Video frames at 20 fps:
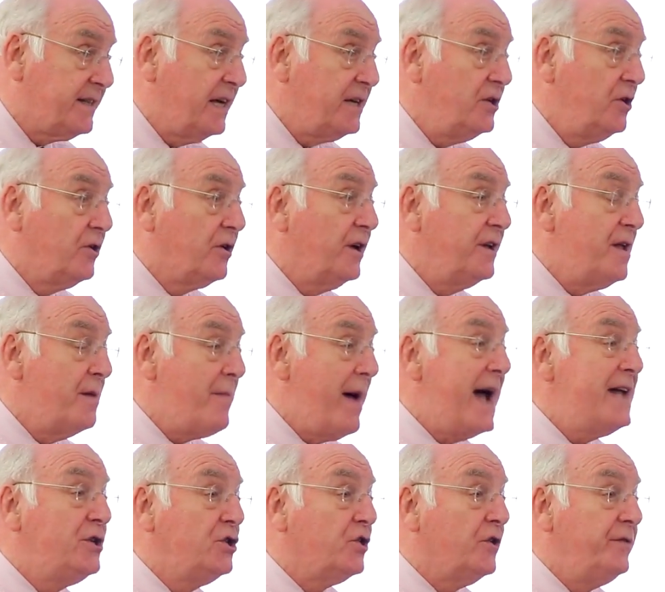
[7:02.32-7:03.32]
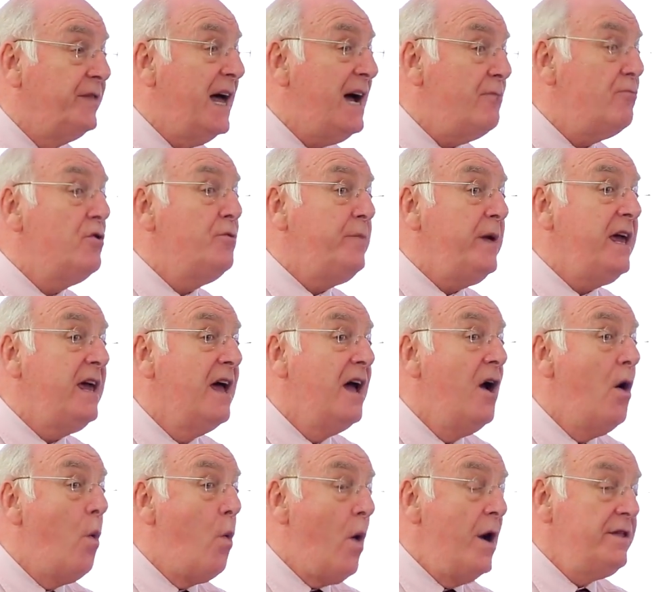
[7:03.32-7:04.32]
that you can imagine, that would be
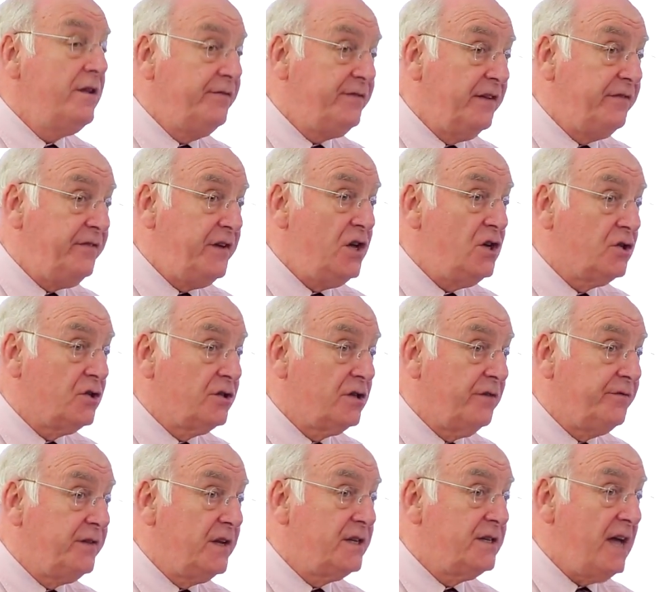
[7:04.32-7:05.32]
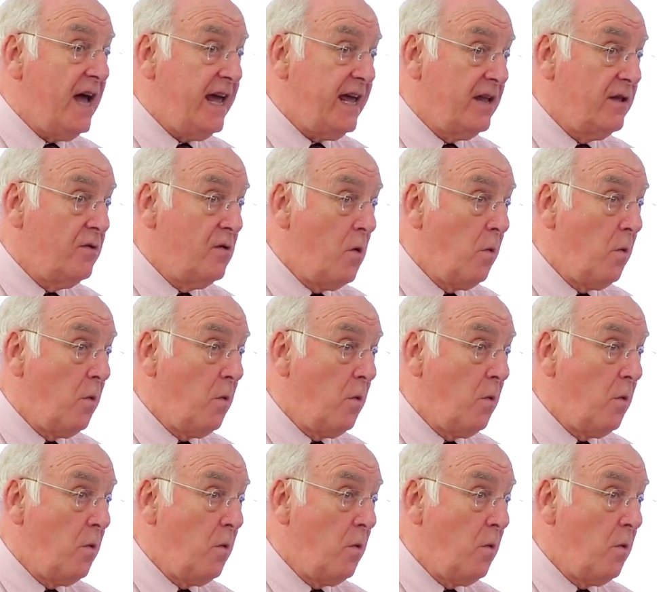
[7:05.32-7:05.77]
one of the features of design.